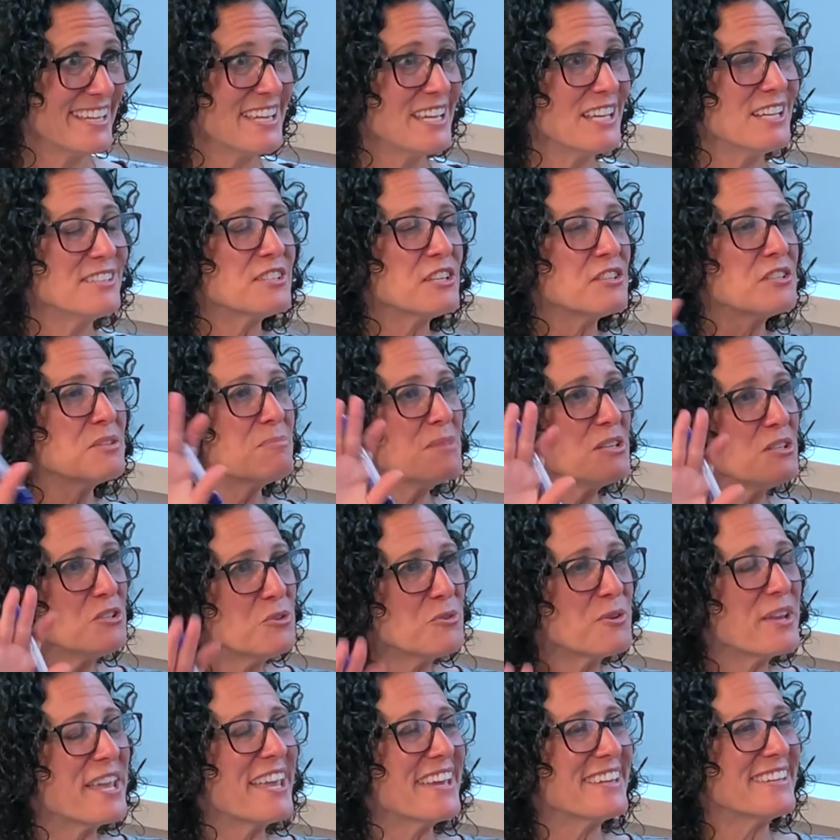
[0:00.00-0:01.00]
It doesn't mean
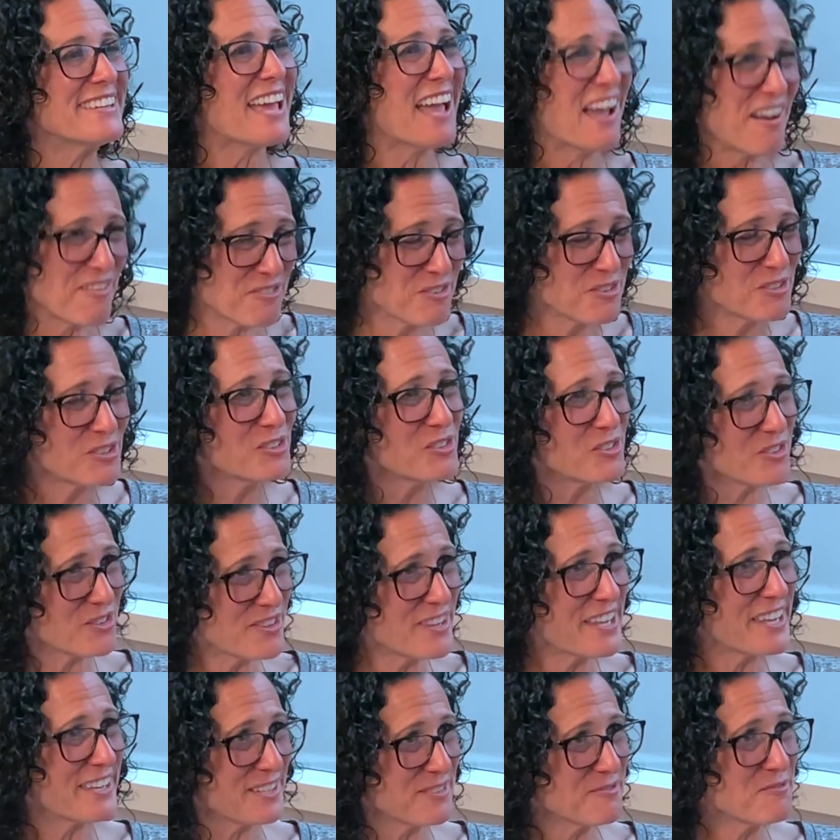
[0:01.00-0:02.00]
you can't ever learn
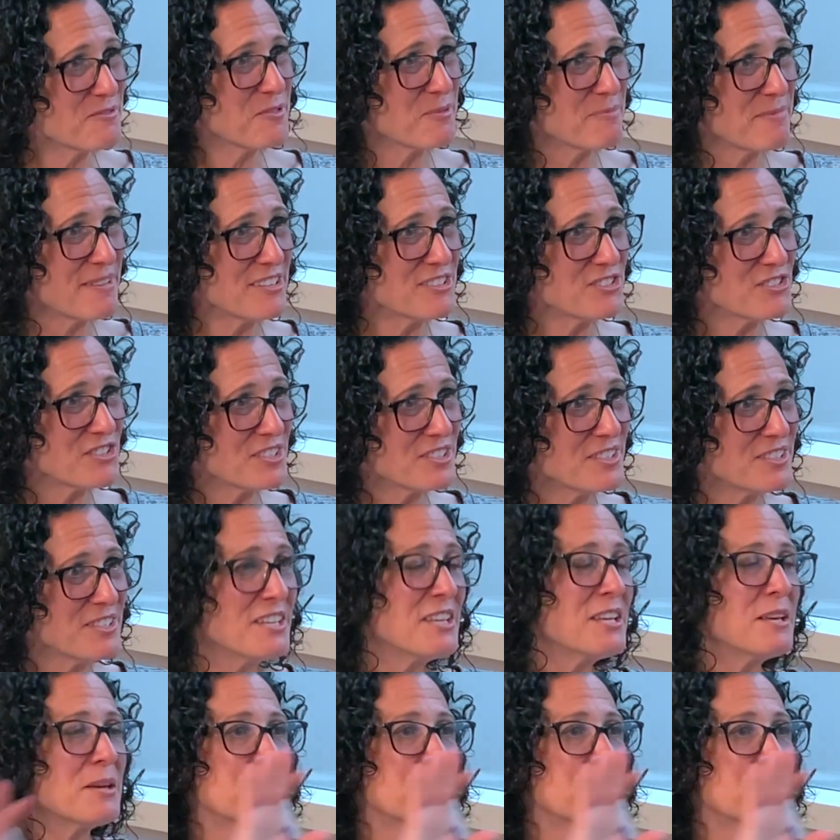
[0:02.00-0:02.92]
that information,